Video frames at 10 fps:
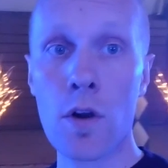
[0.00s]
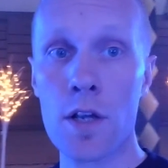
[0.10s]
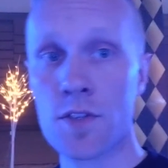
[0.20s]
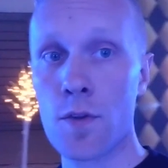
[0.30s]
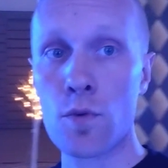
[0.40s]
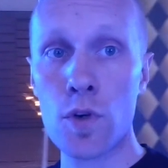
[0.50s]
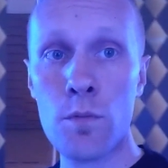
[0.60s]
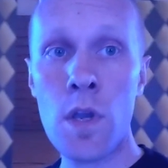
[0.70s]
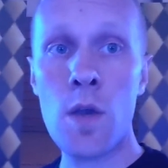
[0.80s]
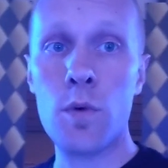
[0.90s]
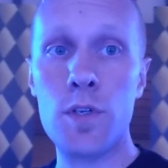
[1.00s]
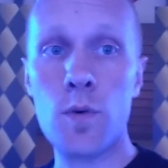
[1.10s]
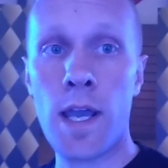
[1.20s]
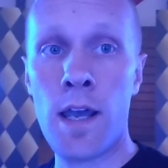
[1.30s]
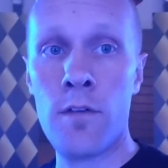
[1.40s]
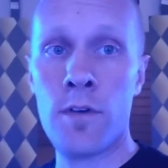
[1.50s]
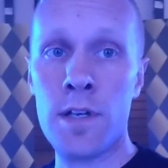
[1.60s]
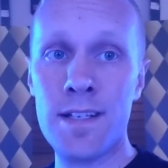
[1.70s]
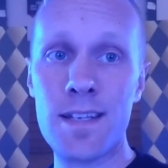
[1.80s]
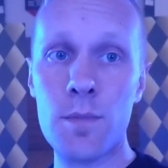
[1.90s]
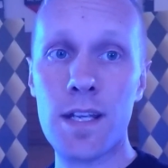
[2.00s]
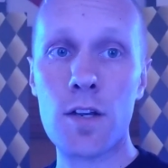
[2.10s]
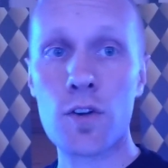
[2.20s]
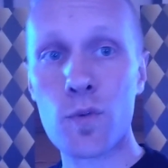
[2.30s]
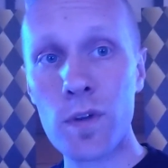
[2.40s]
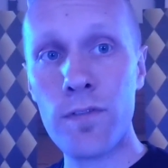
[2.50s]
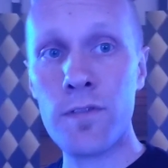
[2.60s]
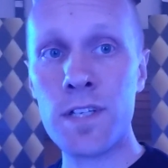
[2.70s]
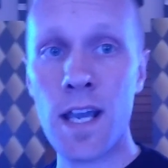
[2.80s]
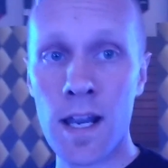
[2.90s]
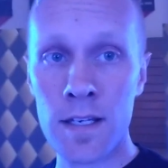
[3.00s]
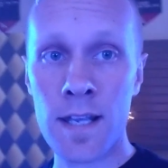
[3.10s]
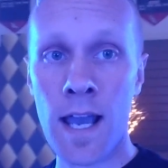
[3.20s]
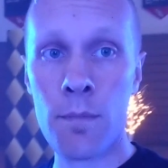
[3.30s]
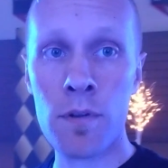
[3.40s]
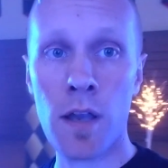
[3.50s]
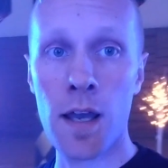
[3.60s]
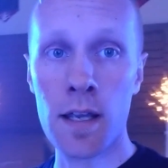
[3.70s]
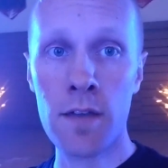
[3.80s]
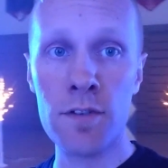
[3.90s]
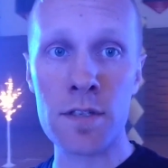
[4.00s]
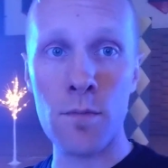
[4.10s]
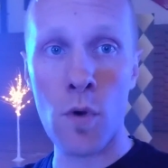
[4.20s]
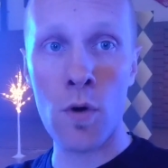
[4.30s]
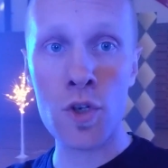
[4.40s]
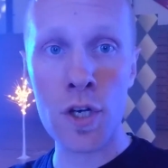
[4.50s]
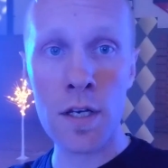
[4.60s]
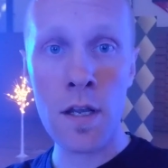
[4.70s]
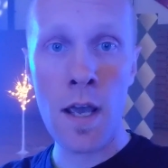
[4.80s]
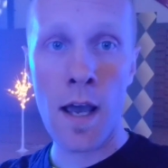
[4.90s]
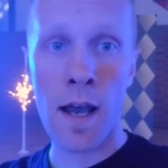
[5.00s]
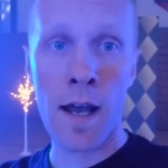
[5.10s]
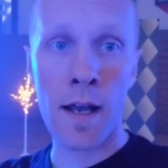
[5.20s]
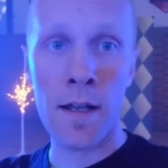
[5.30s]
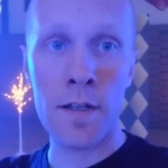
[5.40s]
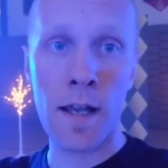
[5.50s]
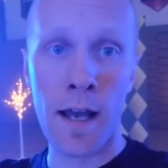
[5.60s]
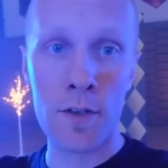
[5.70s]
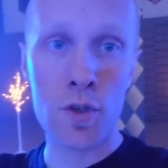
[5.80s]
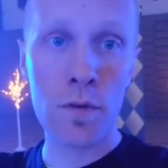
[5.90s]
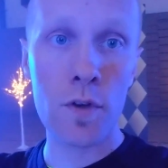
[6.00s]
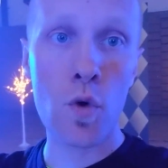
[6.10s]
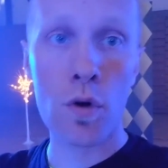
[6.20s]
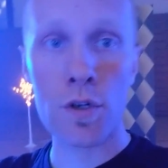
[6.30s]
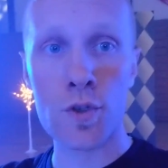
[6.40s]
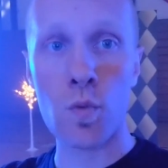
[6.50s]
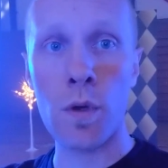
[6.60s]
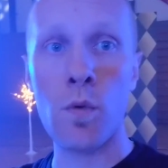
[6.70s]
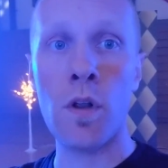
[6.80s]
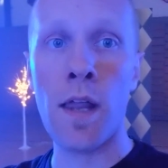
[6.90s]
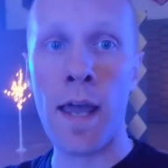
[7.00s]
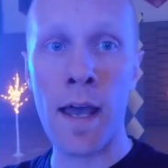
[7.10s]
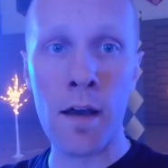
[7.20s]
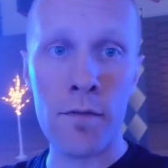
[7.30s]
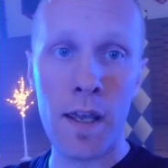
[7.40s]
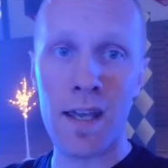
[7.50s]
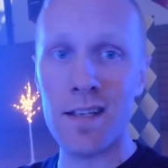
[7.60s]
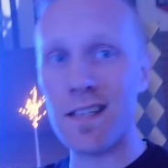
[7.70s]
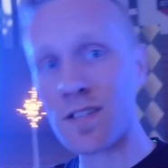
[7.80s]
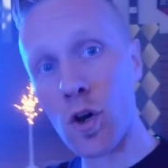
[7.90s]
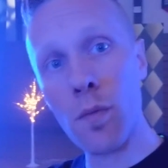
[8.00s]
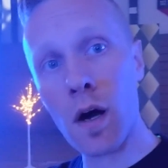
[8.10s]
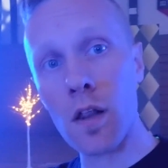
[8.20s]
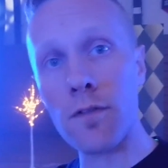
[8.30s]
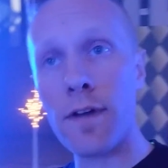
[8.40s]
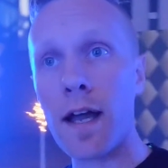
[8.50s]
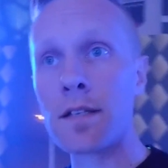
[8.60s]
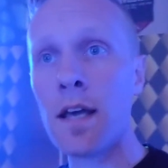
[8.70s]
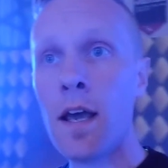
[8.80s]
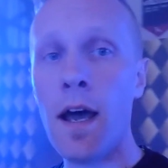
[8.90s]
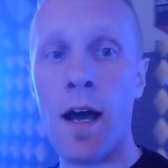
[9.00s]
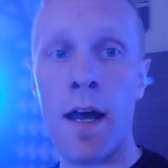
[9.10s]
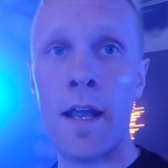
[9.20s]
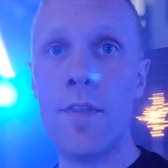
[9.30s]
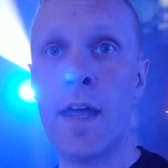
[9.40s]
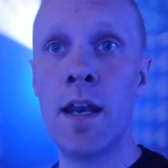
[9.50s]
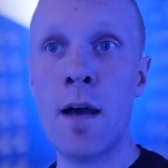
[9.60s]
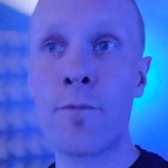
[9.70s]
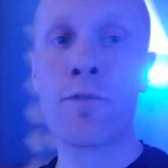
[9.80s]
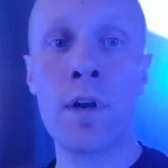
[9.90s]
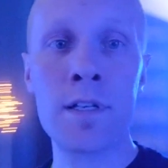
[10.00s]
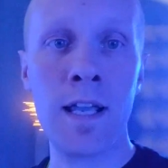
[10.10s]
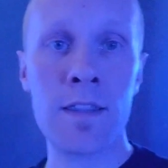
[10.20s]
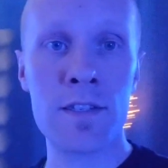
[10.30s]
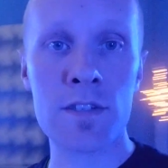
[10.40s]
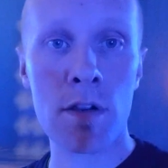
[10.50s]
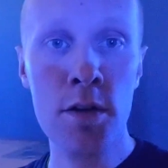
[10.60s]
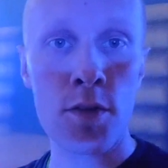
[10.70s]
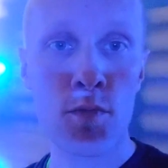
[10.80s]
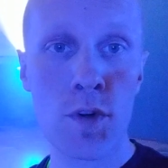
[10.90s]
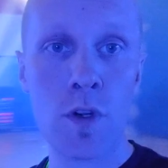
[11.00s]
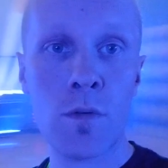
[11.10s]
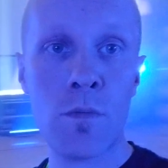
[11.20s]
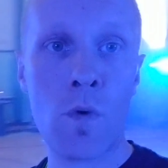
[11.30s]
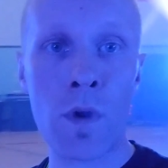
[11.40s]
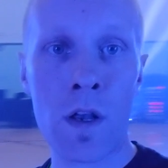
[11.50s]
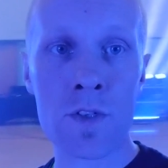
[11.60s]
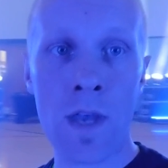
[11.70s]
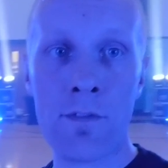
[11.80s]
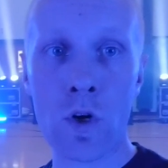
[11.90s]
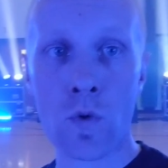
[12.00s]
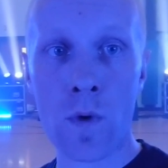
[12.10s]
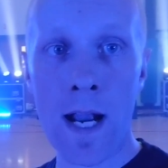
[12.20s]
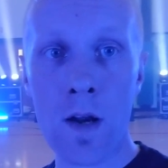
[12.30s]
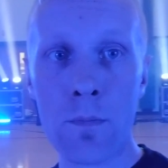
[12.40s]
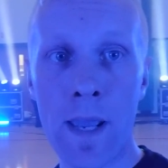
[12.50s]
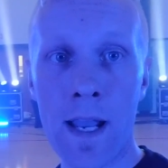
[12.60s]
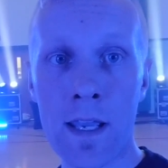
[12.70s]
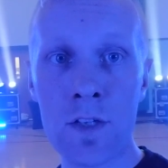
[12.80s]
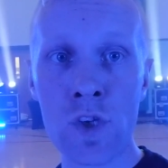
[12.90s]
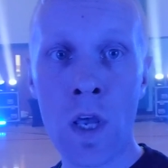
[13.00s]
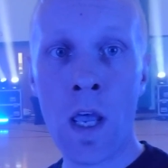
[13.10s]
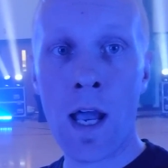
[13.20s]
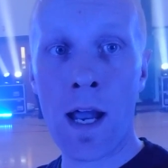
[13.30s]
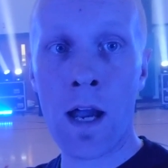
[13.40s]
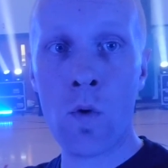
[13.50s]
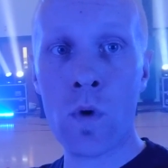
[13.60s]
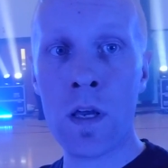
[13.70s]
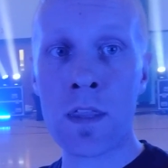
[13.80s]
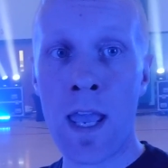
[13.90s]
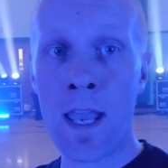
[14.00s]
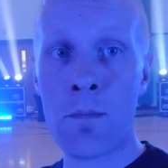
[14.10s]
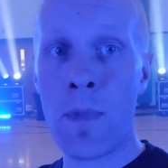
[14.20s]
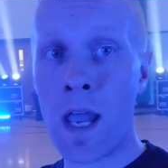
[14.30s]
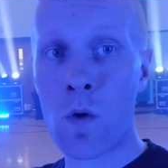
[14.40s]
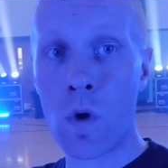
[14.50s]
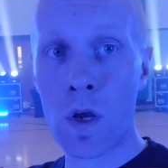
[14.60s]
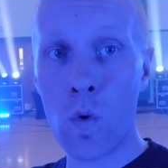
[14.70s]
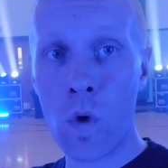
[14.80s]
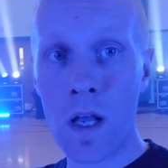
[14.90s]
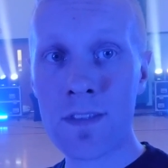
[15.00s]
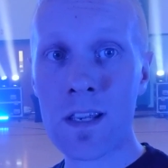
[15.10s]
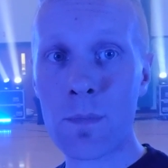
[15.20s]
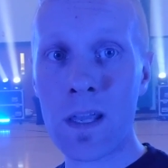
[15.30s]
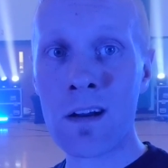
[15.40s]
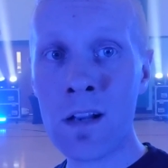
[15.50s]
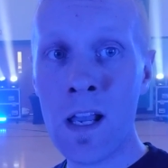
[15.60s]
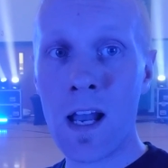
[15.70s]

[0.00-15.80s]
across the room. We do have an Intimidator 350 on top, uh, giving some motion. Uh, on two of the corners, we will have a disco ball effect. Uh, and then up front at the start of the room, we also have a ground package uh, with eight MAC 101s up there.